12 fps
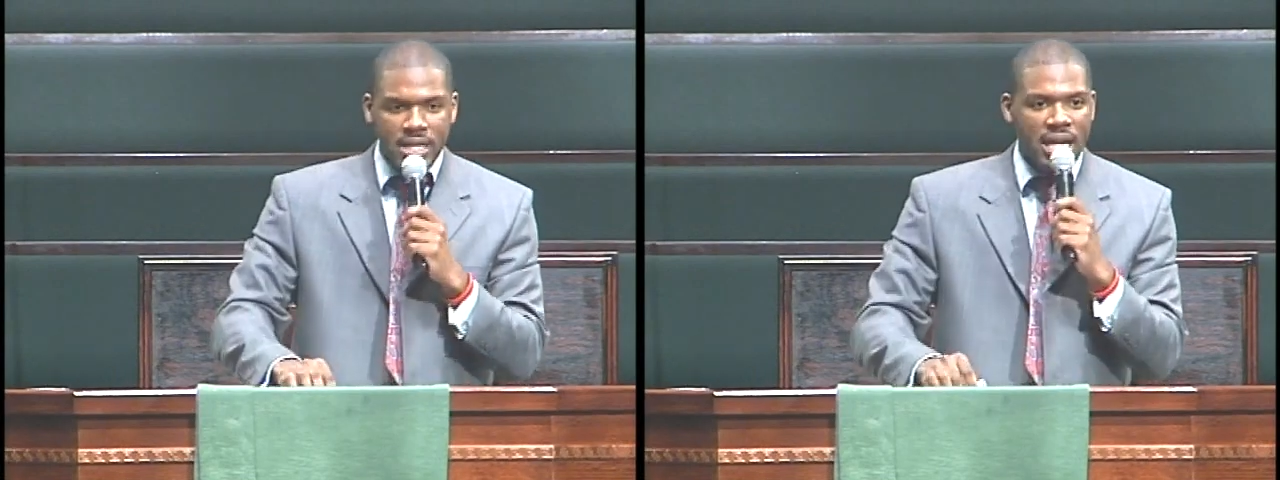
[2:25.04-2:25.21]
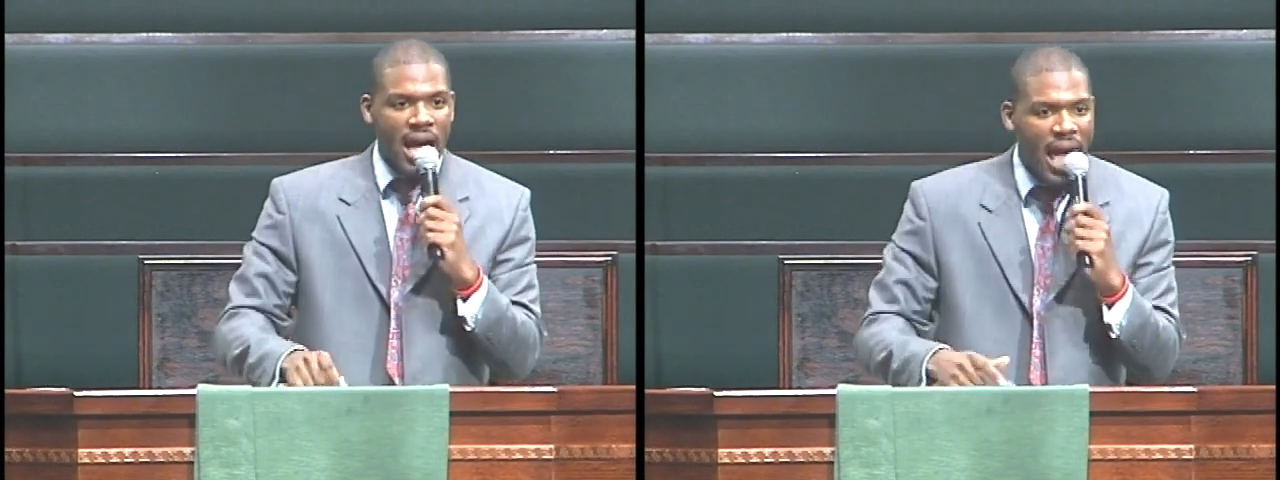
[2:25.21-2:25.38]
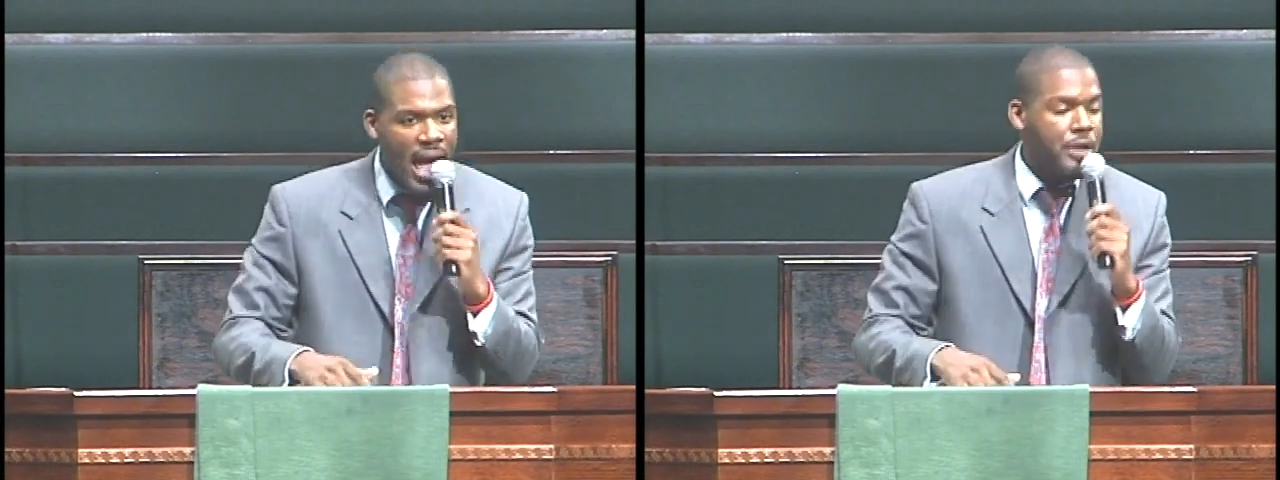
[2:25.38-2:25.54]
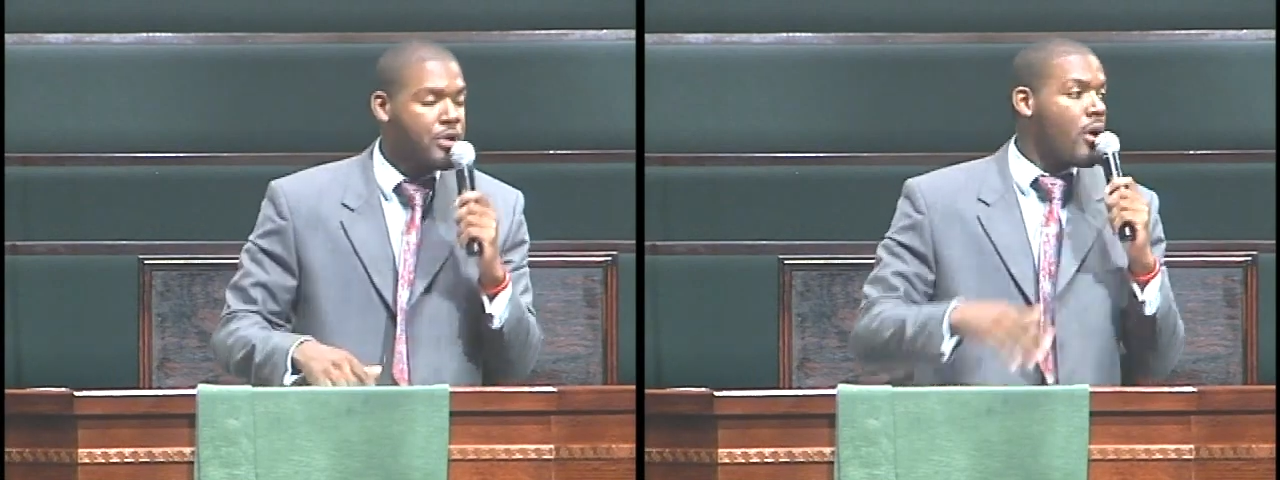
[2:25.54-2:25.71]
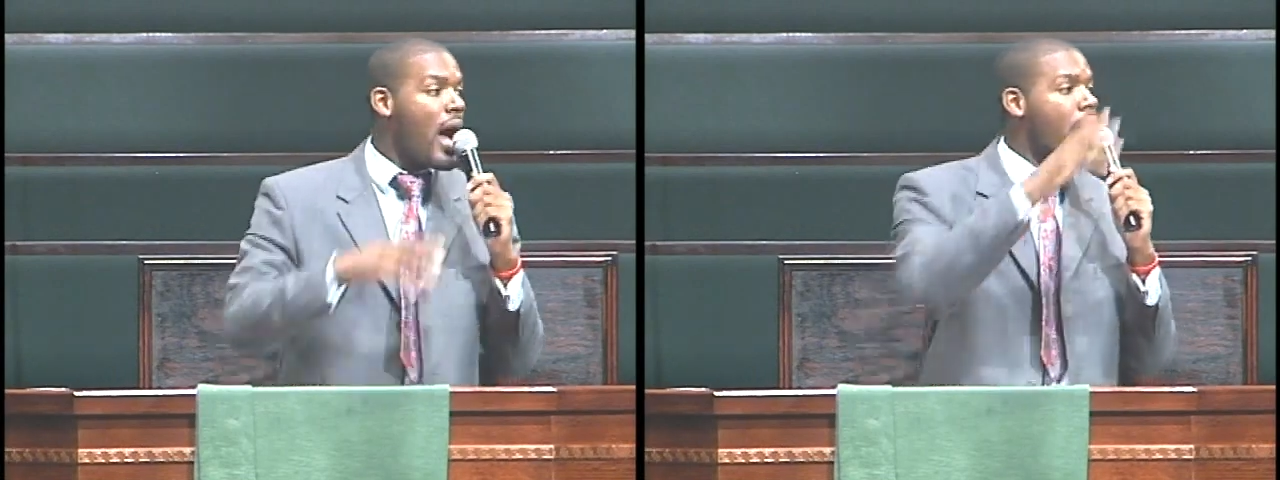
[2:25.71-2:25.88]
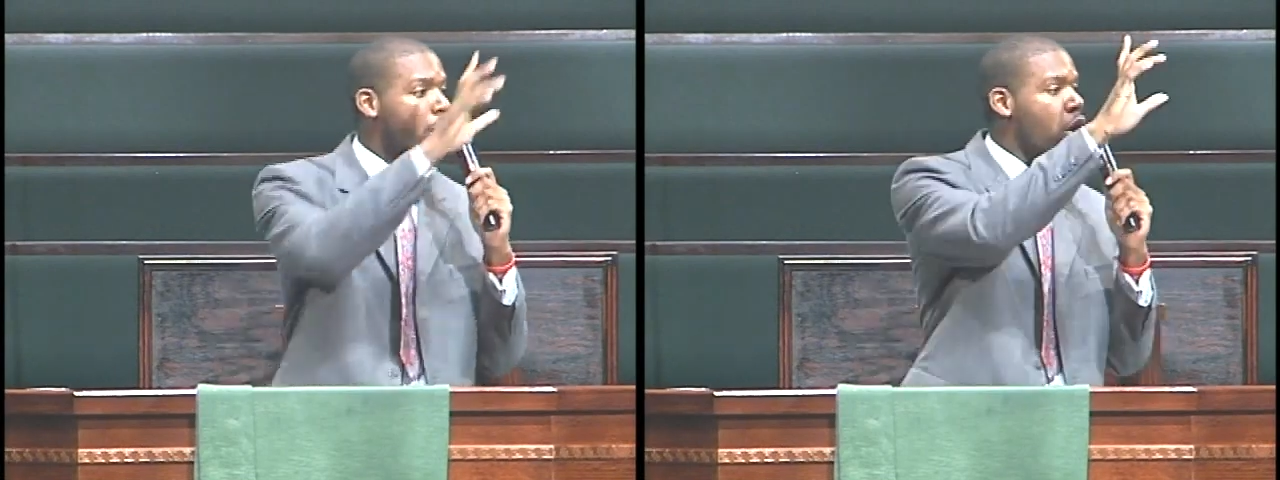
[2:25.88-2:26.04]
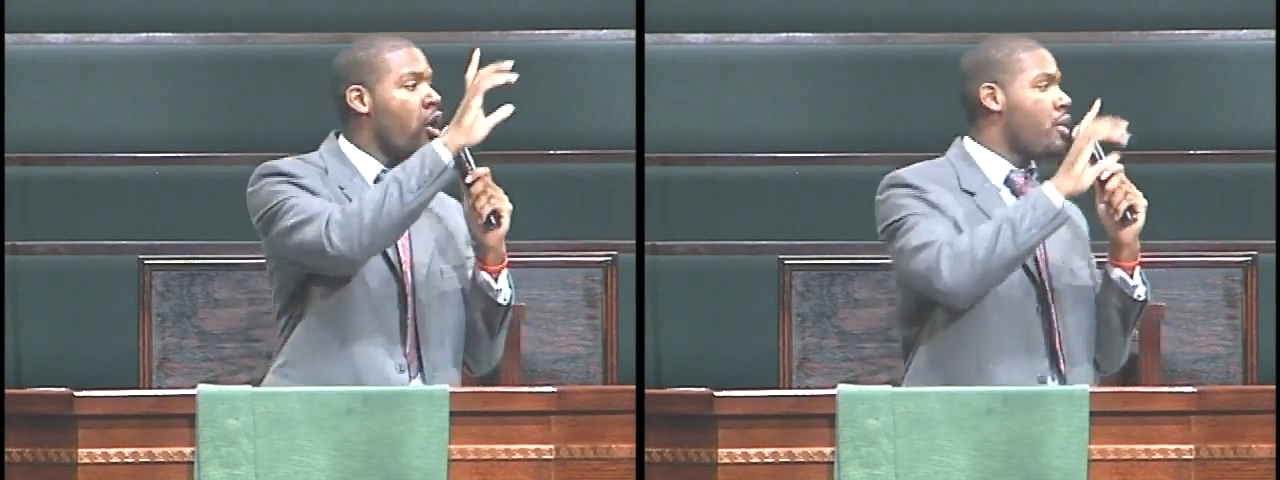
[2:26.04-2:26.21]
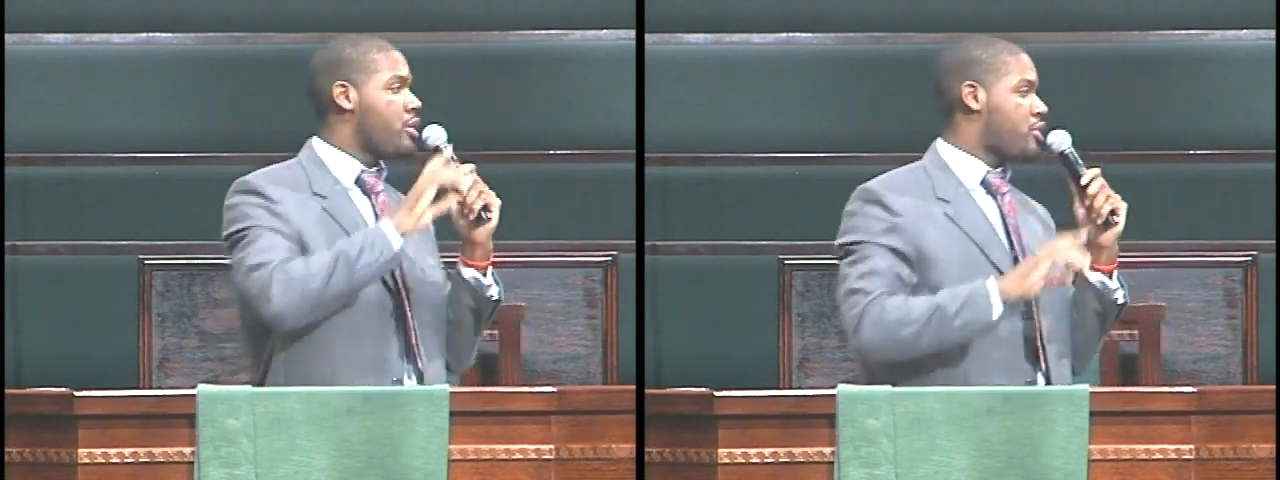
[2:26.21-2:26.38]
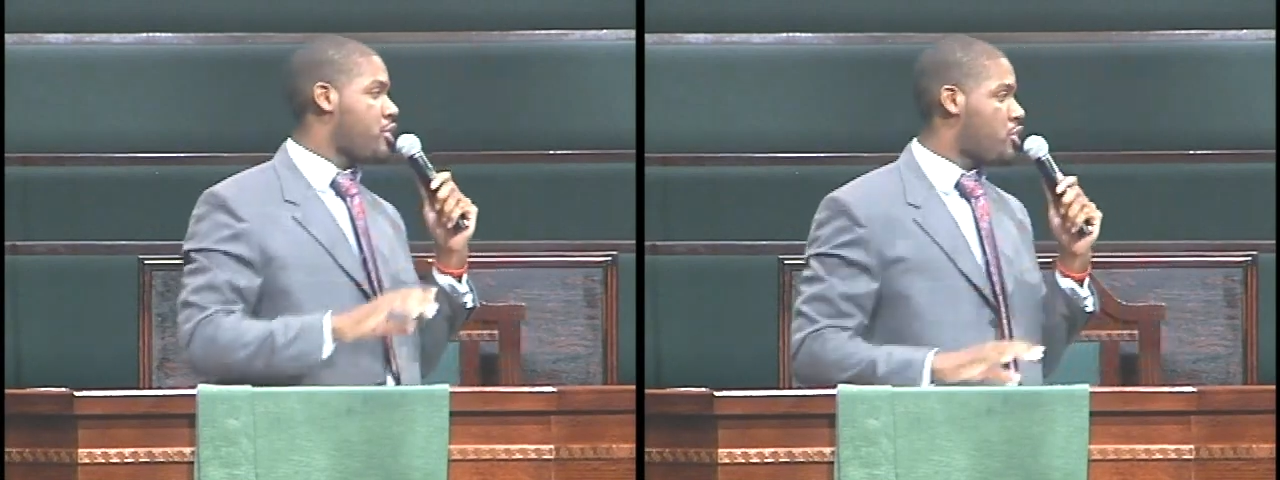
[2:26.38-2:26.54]
to handle our
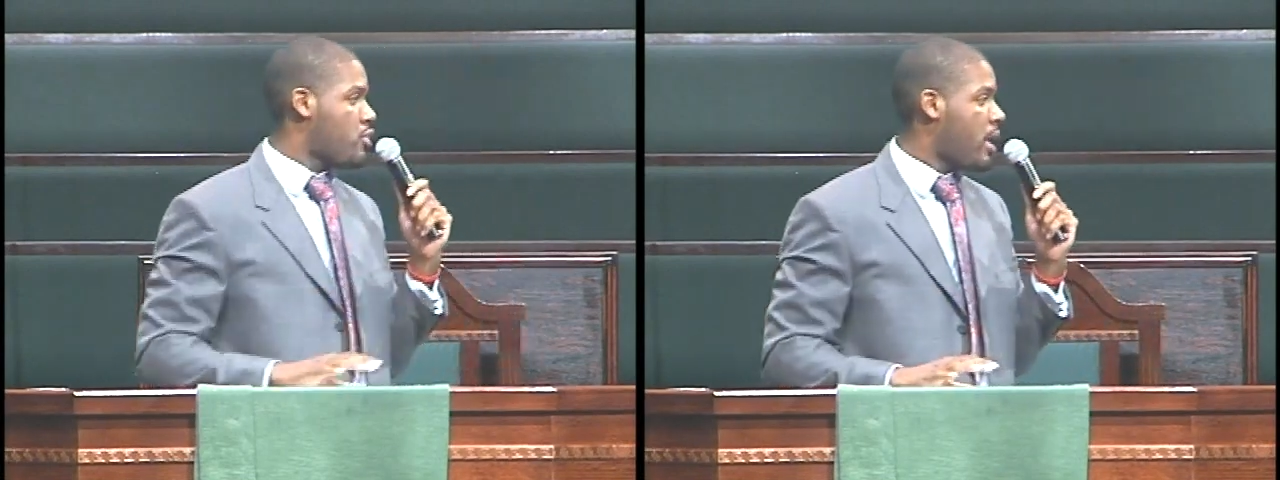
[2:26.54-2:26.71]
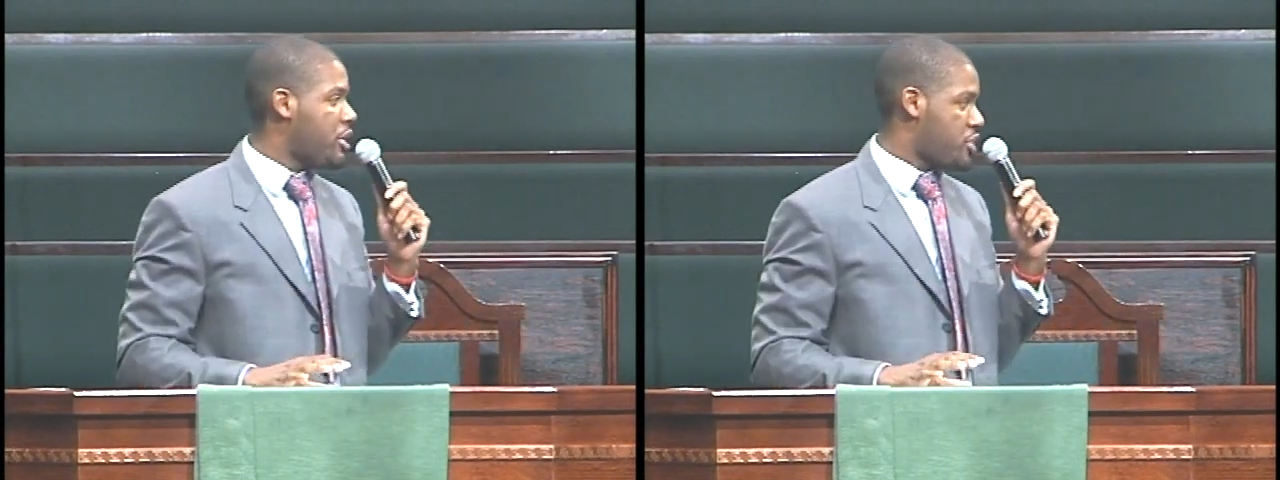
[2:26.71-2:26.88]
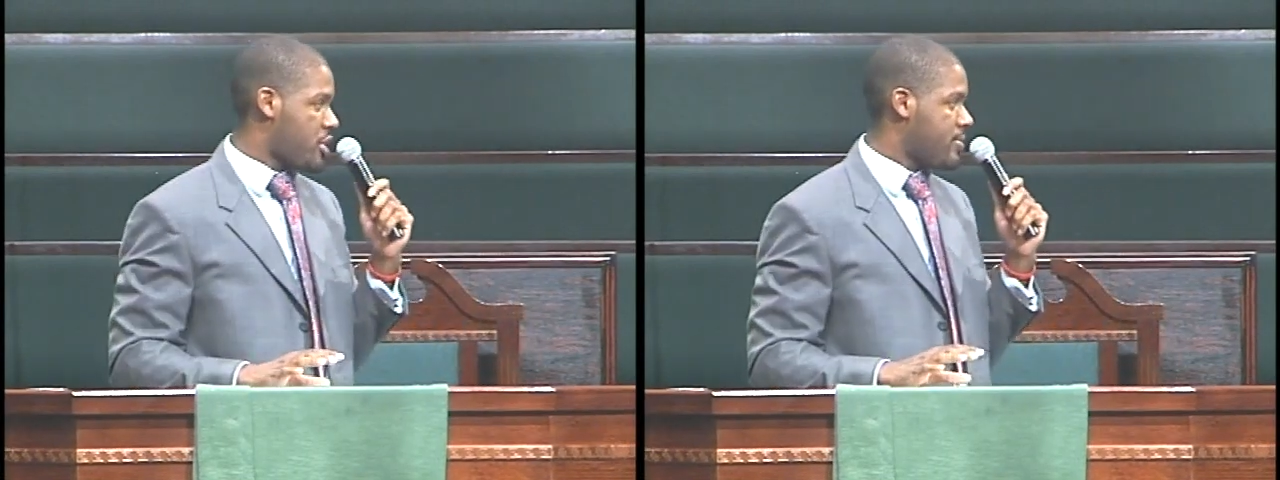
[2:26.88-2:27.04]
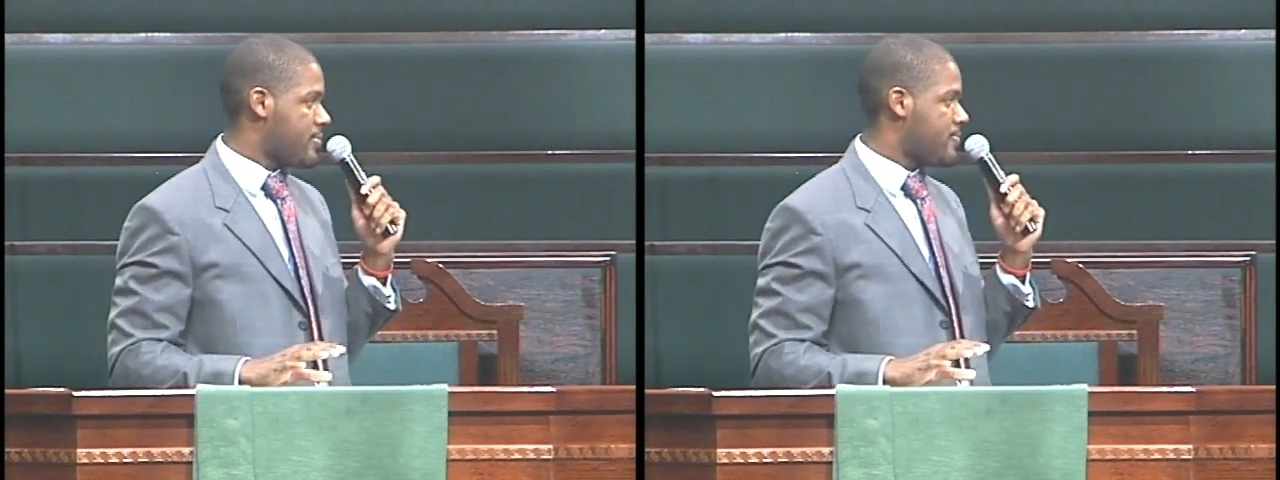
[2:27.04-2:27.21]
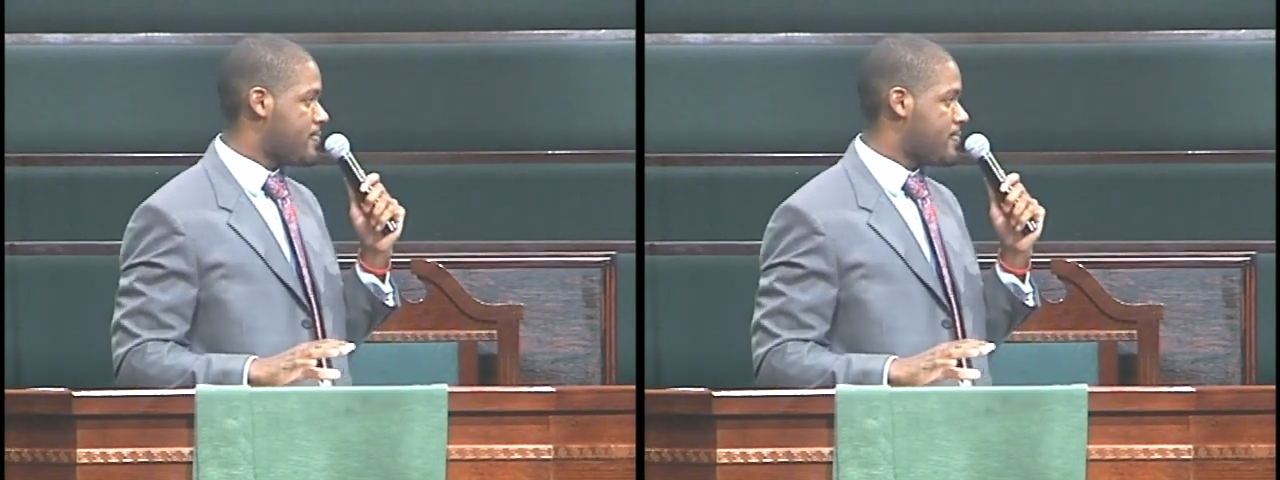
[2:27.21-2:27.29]
current situation.